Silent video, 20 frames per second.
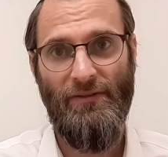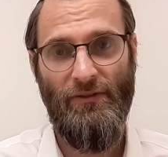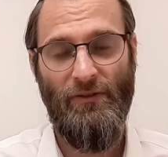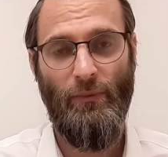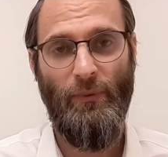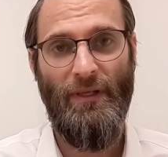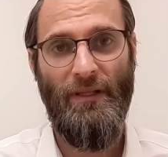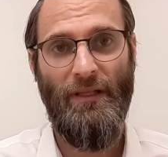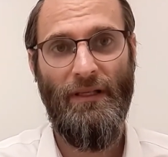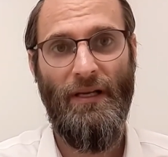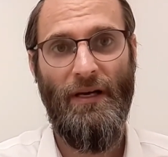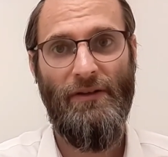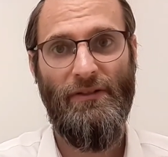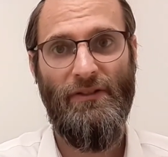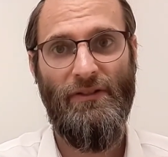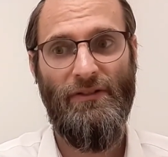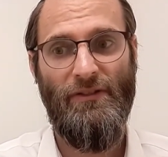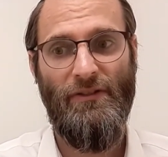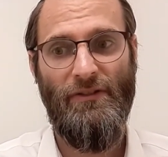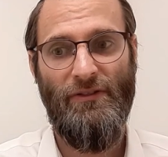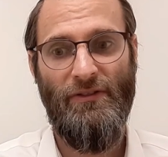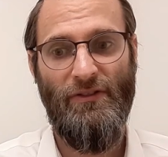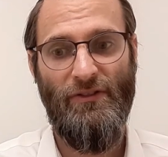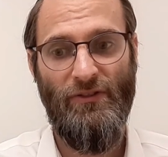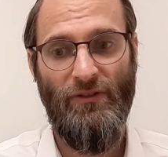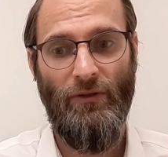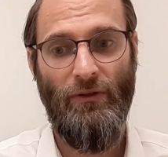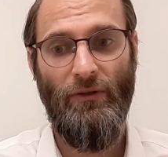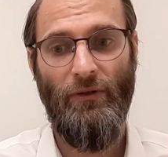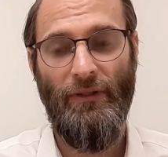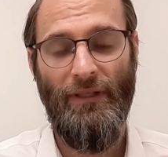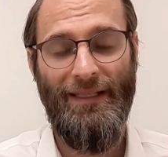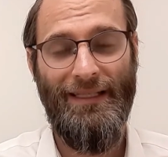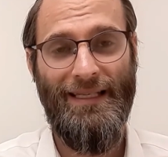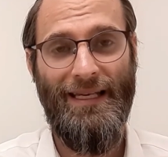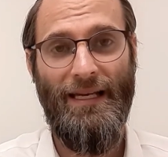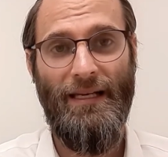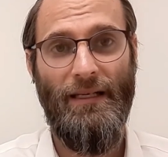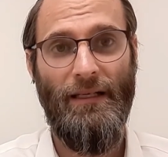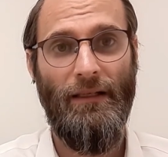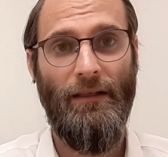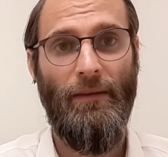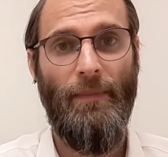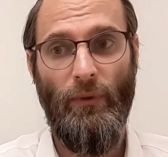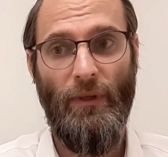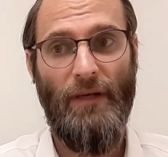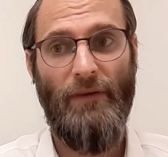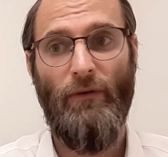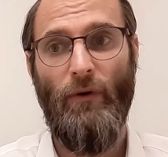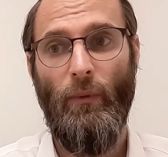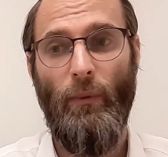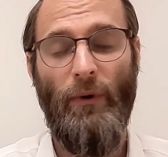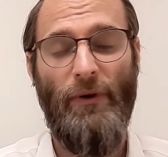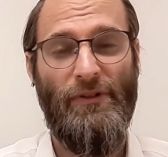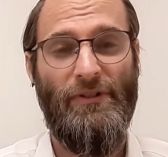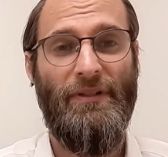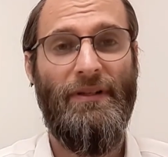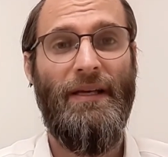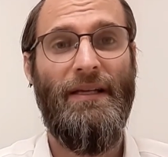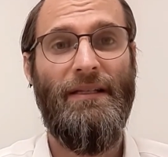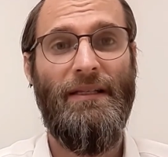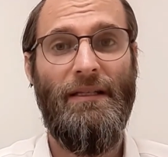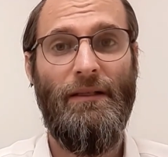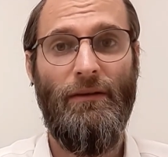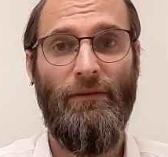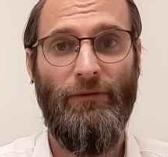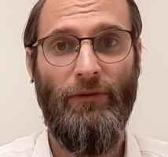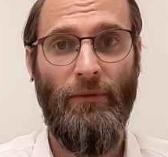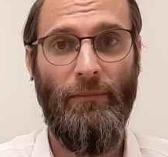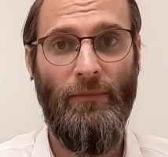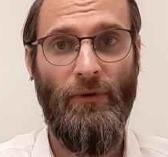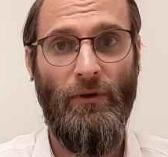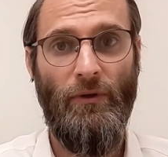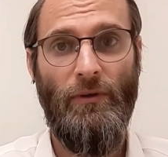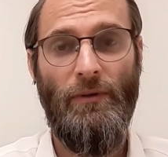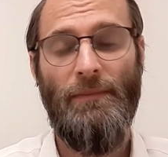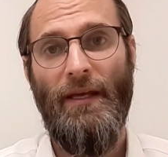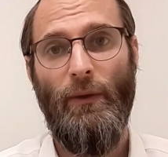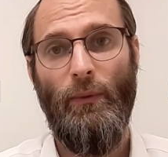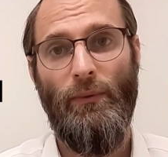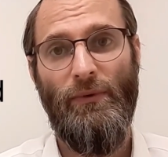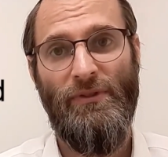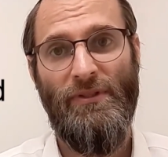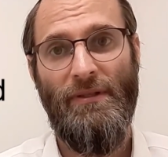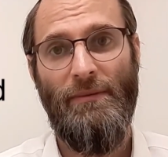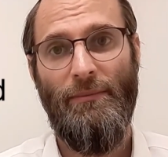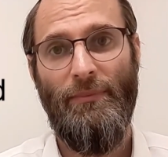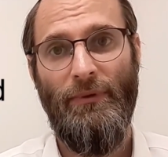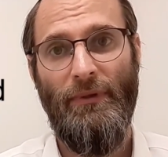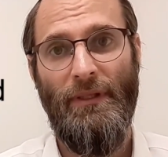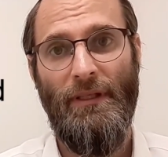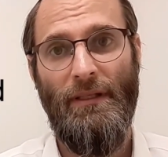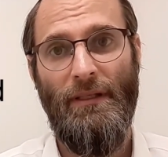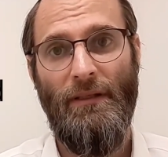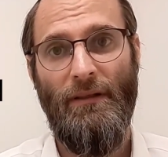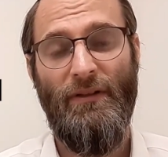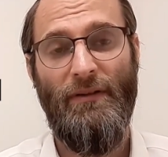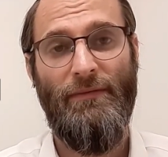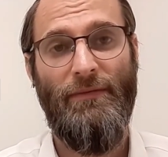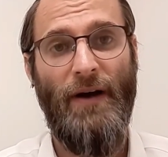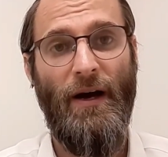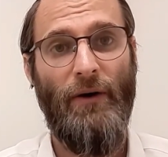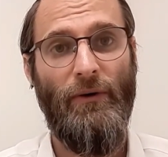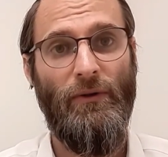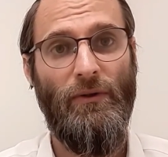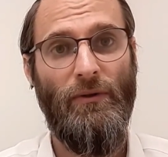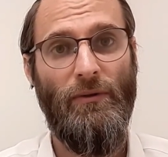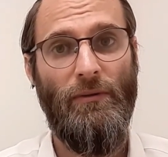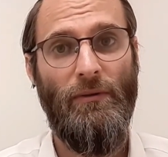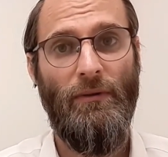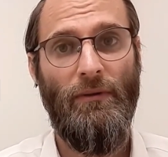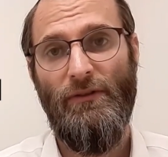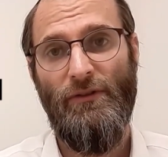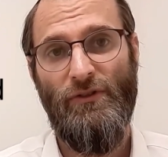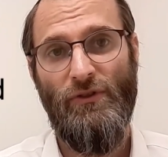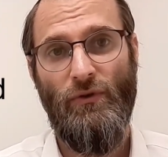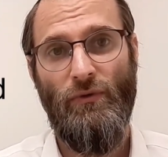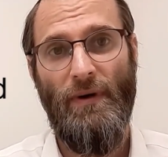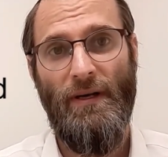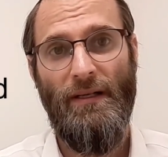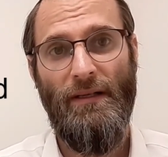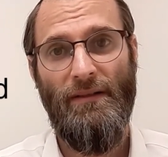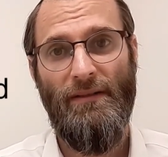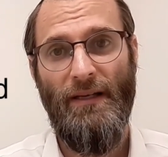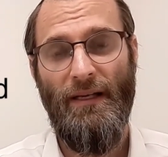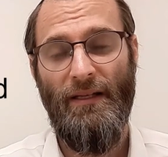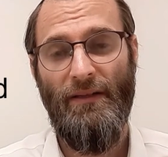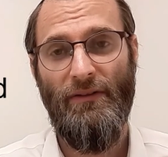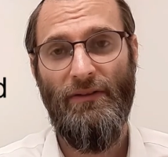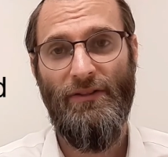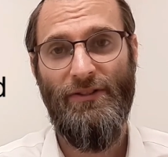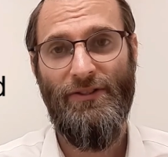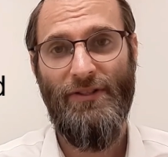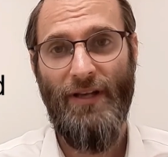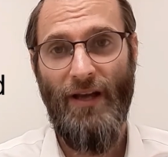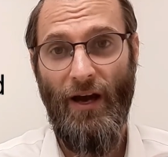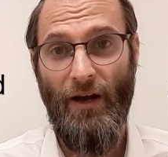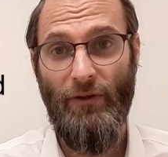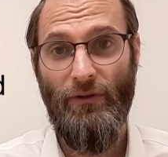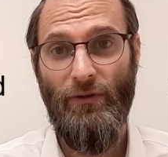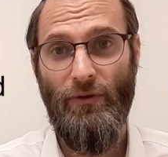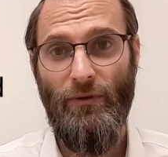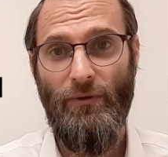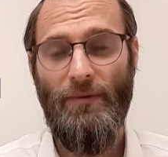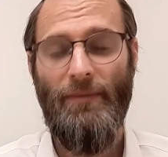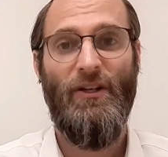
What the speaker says: So when the narcissist is no longer getting whatever it was that they needed from you, they will simply devalue, discredit, and discard you